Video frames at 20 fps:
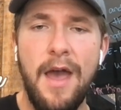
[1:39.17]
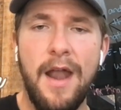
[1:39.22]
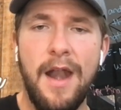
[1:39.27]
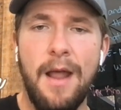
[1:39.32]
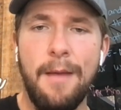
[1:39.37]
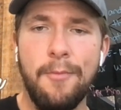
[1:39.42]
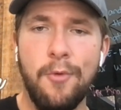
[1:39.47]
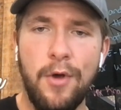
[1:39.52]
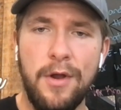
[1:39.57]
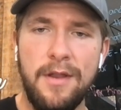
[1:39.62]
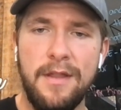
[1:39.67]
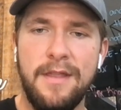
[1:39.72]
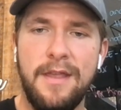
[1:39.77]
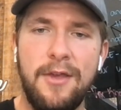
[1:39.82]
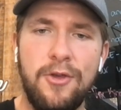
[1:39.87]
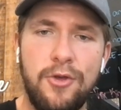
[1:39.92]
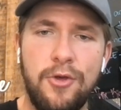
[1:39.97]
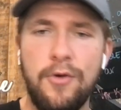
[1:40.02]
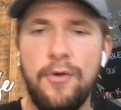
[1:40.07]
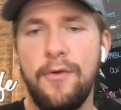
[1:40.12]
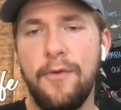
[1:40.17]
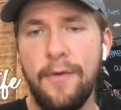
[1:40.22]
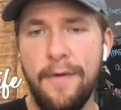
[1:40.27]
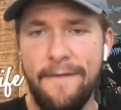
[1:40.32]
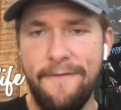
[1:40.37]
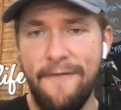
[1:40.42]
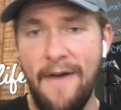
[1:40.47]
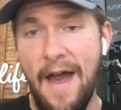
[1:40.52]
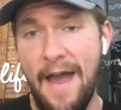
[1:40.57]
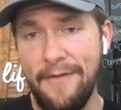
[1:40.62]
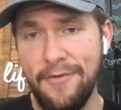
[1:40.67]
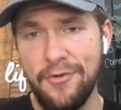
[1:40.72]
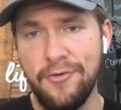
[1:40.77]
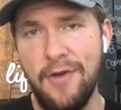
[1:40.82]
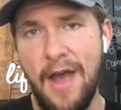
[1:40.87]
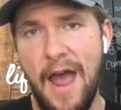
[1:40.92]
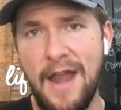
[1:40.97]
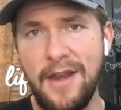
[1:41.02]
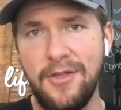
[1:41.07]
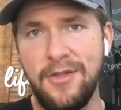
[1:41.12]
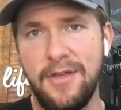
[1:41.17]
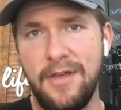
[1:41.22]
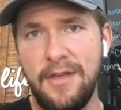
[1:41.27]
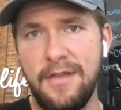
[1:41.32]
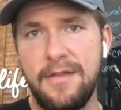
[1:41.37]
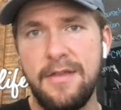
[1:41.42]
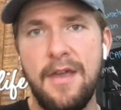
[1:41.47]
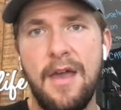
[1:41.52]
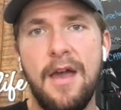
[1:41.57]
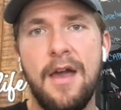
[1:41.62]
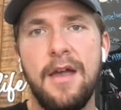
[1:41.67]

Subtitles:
And I'm going to teach you 5 strategies